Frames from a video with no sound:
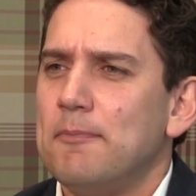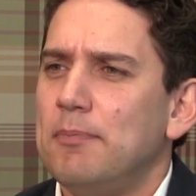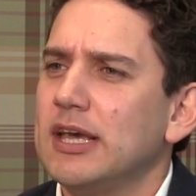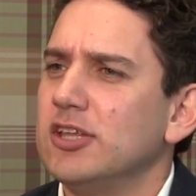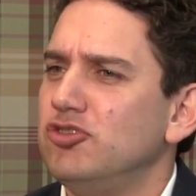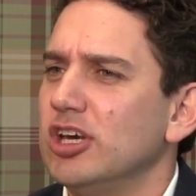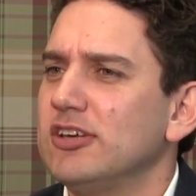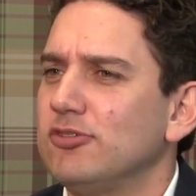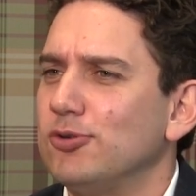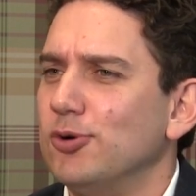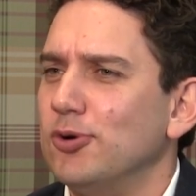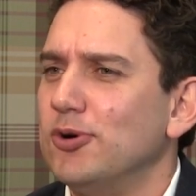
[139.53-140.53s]
big
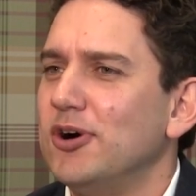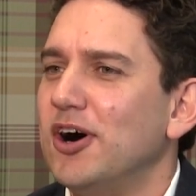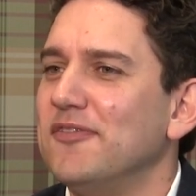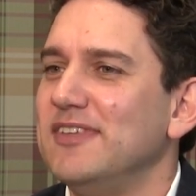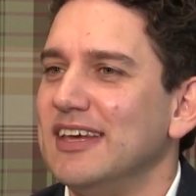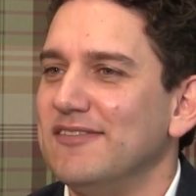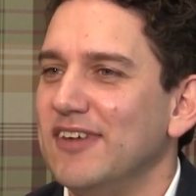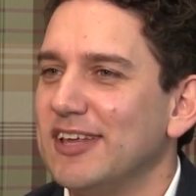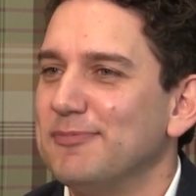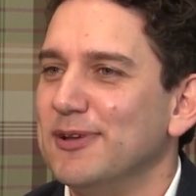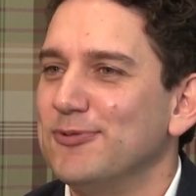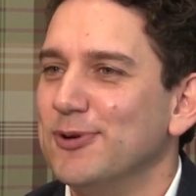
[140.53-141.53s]
jigsaw of the
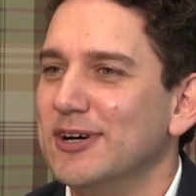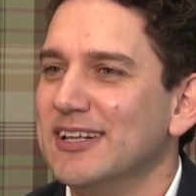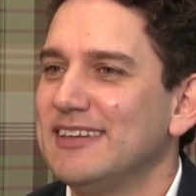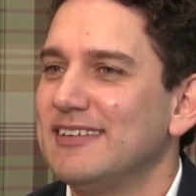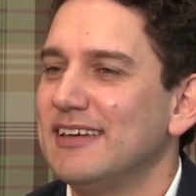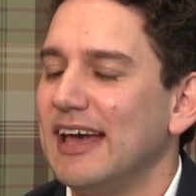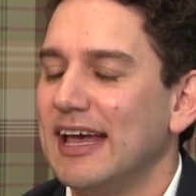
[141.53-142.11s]
investment world,